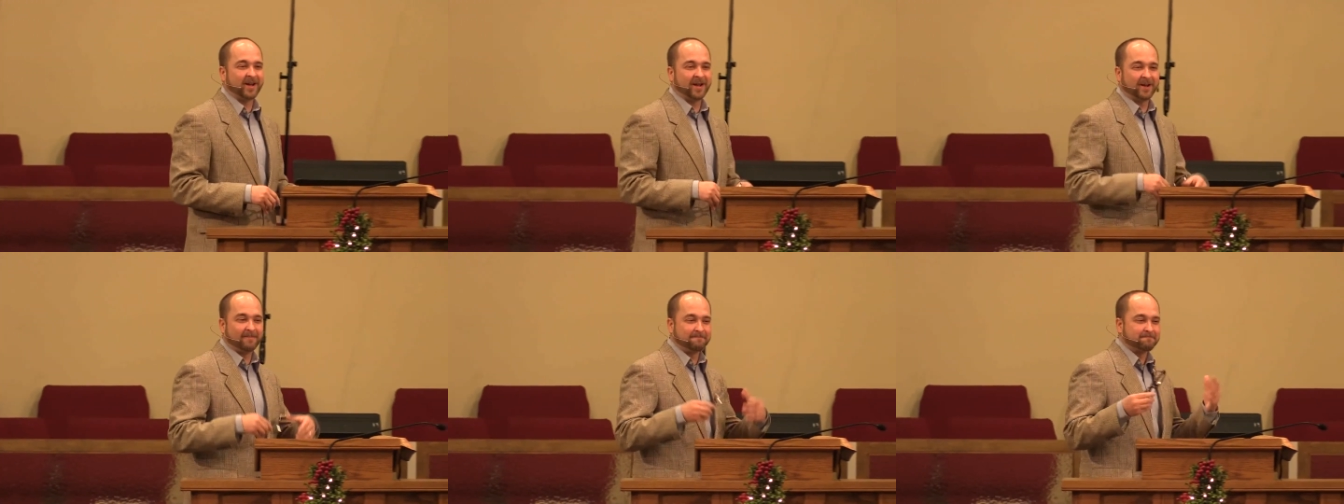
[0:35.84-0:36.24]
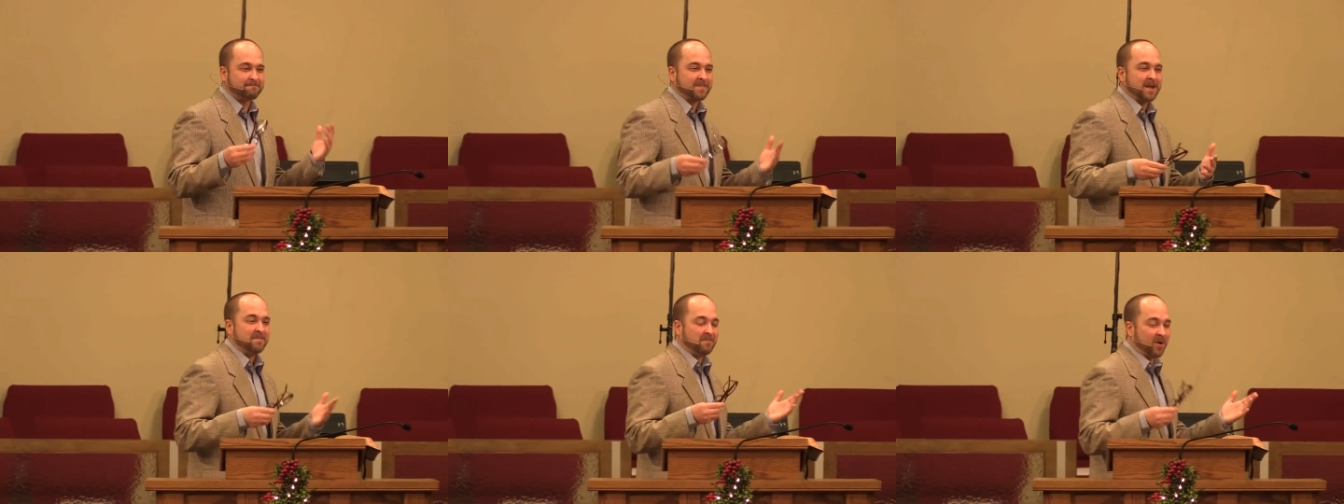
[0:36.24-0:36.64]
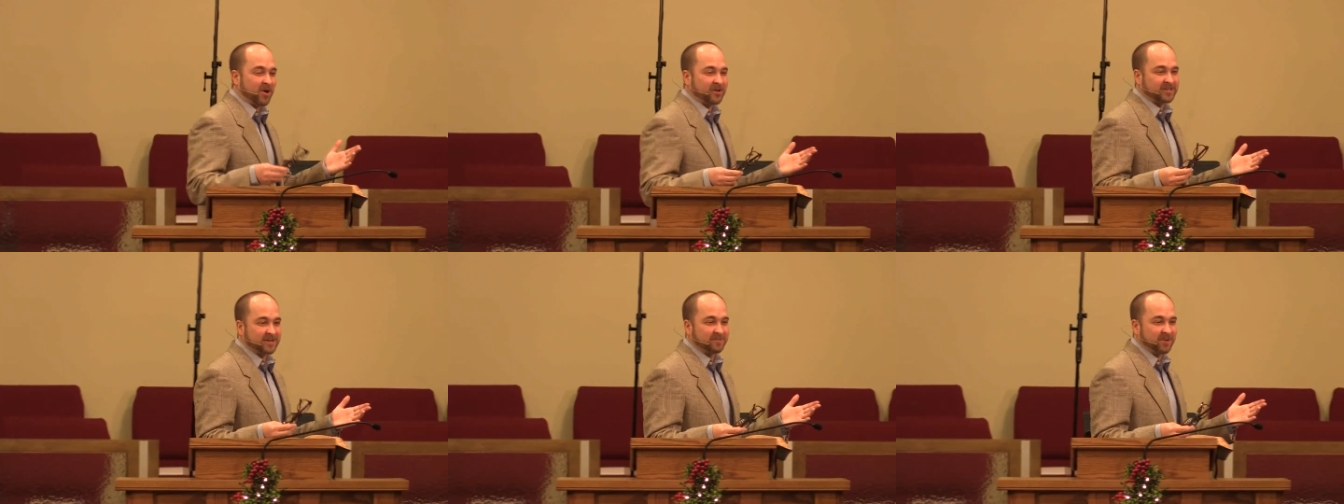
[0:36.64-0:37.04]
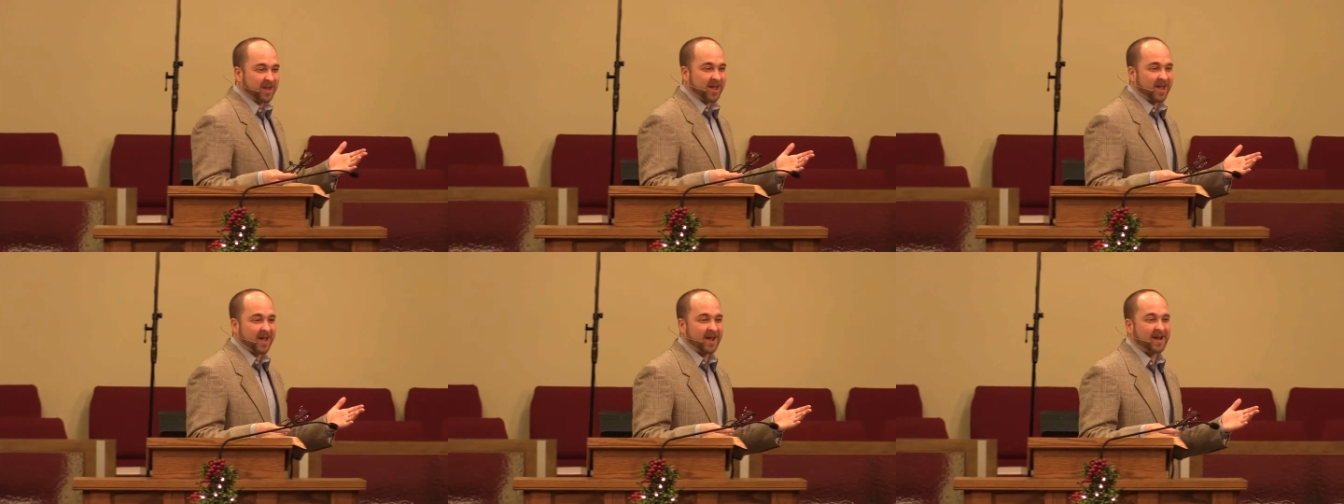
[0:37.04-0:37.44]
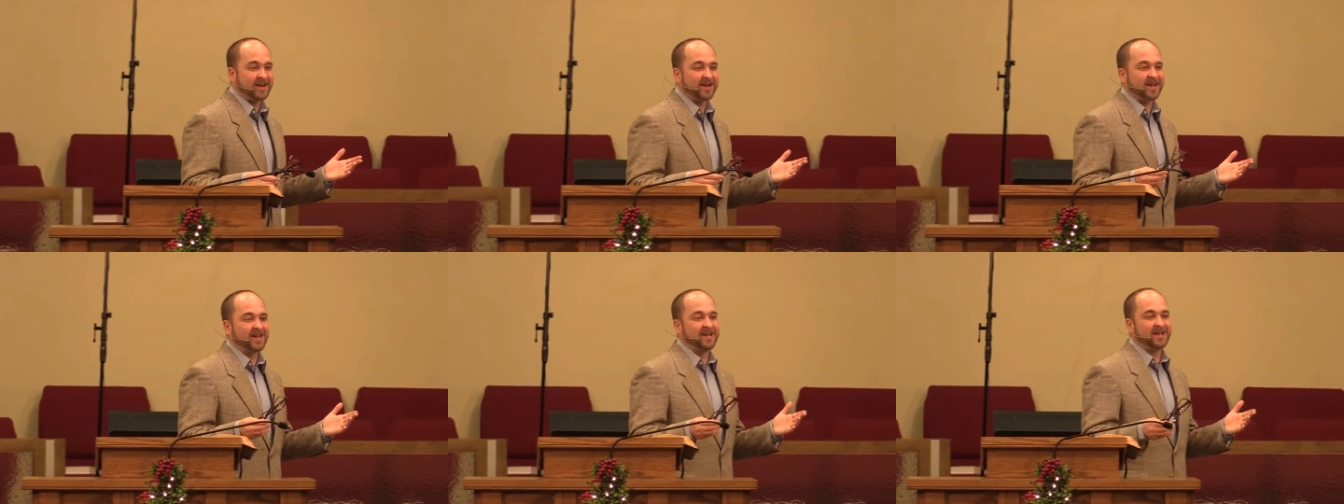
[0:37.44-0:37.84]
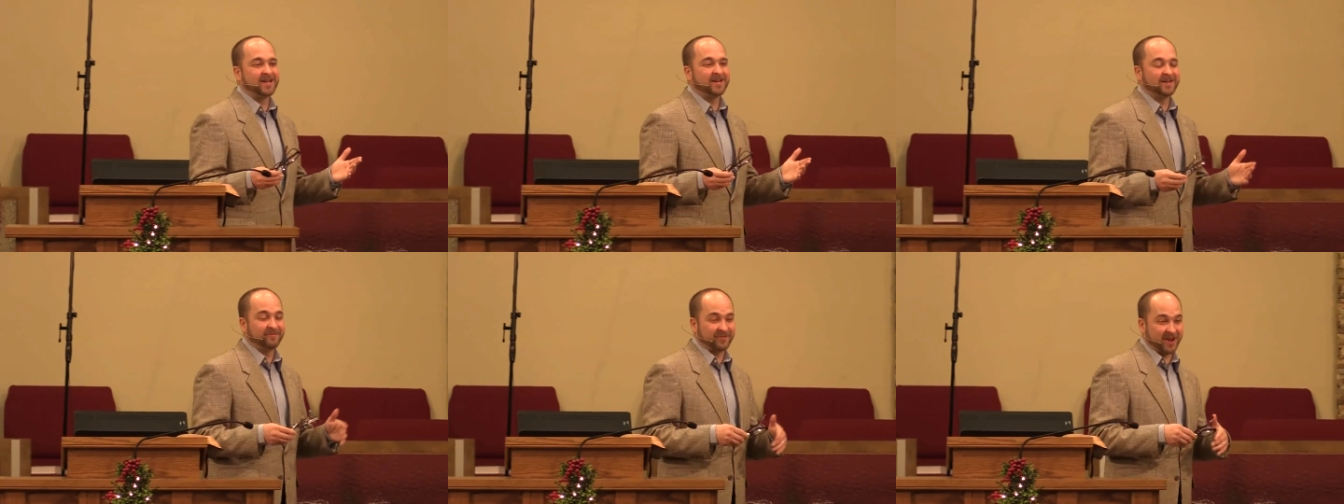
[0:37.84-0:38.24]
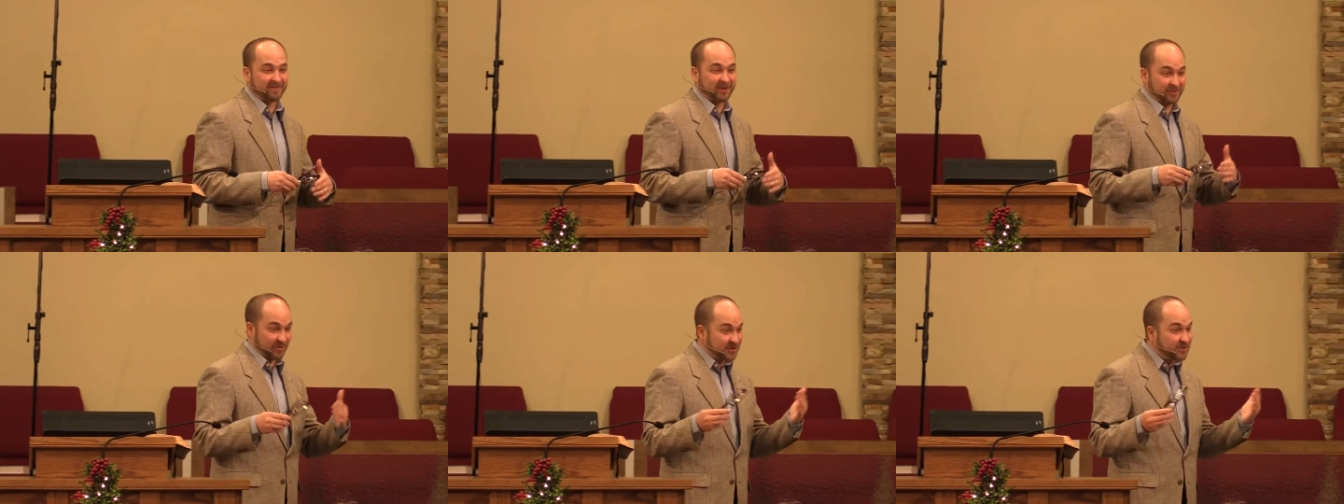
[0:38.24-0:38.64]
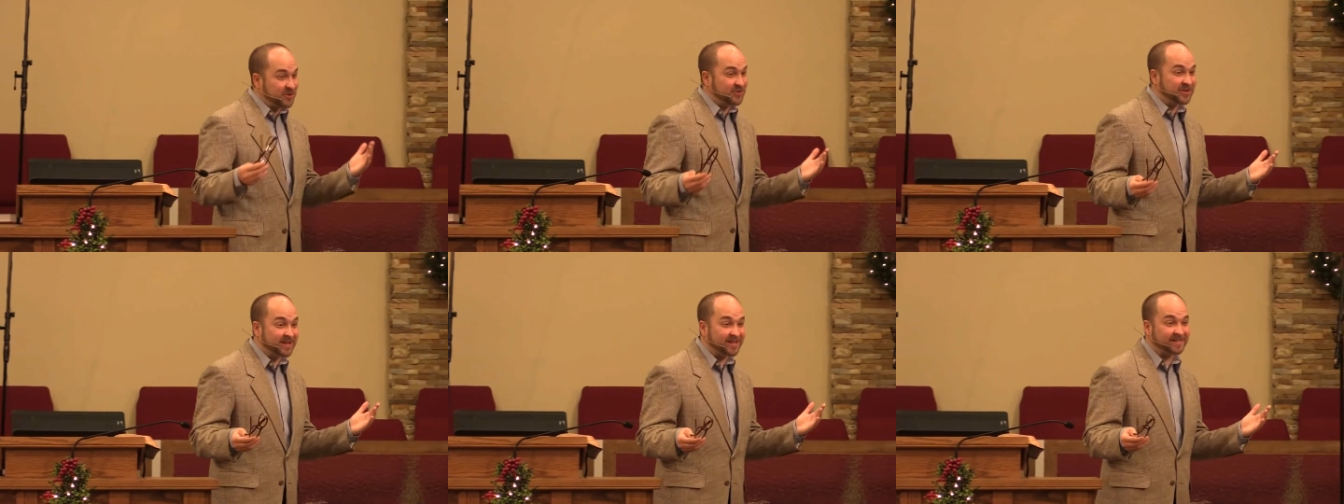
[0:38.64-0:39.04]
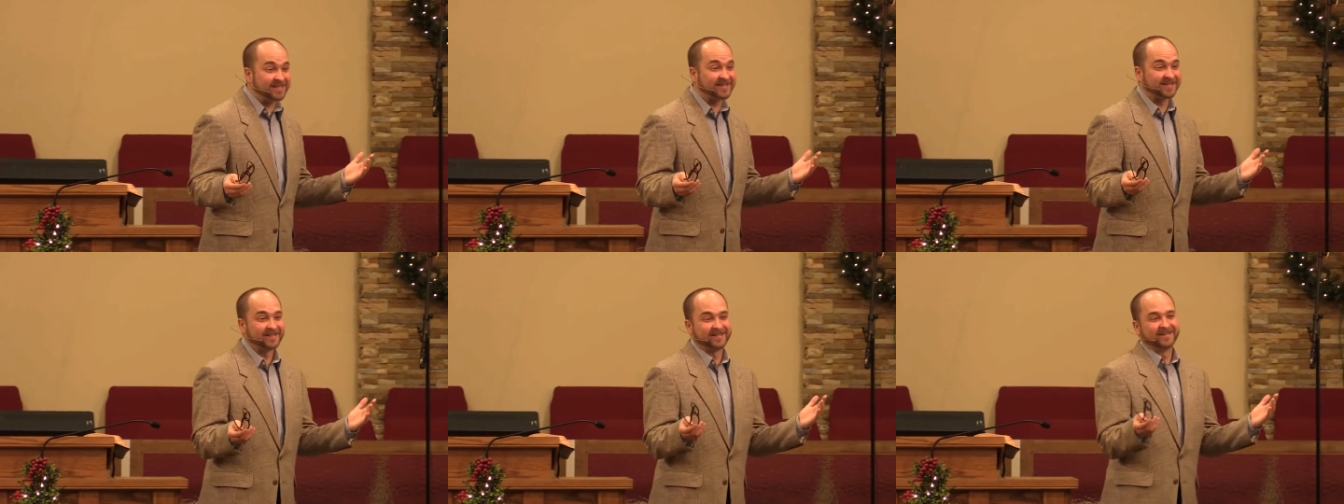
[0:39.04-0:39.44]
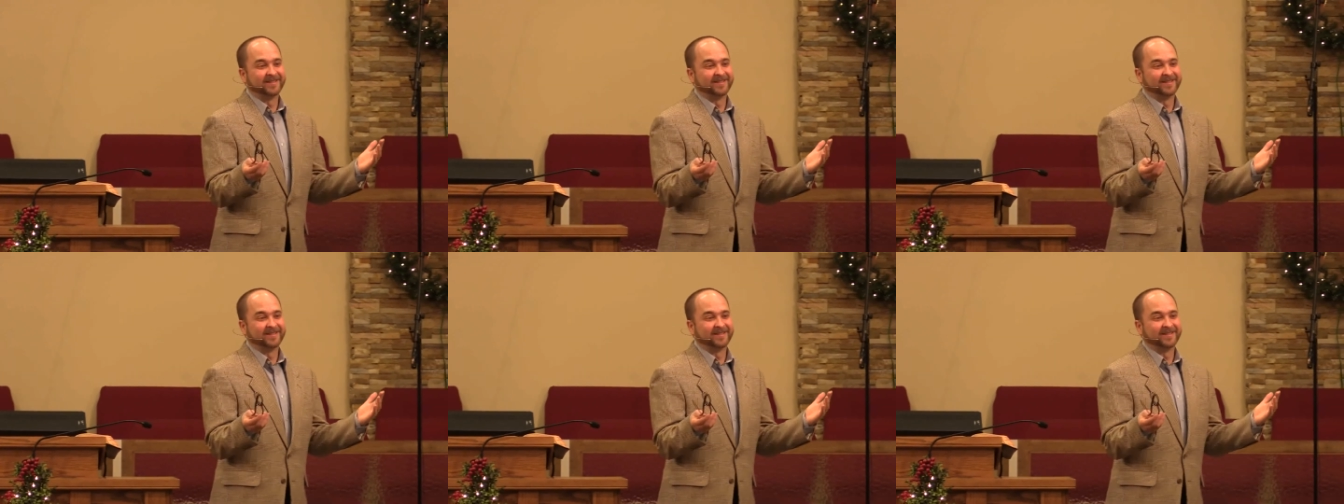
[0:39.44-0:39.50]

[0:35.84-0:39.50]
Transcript: um, multiplied in family reunions.